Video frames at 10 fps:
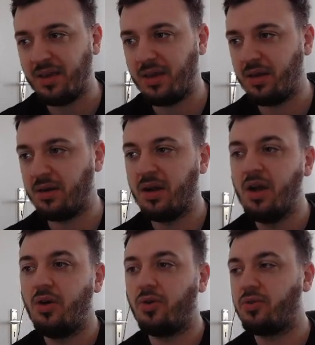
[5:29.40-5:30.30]
gear
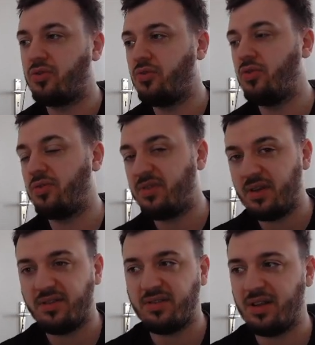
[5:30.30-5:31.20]
or through your
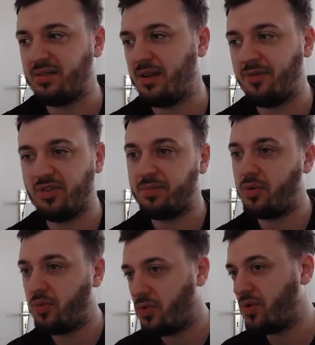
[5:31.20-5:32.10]
TSS, like for example
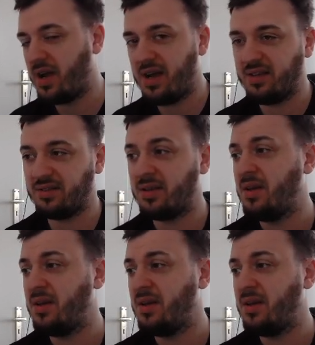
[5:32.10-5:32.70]
a rogue has.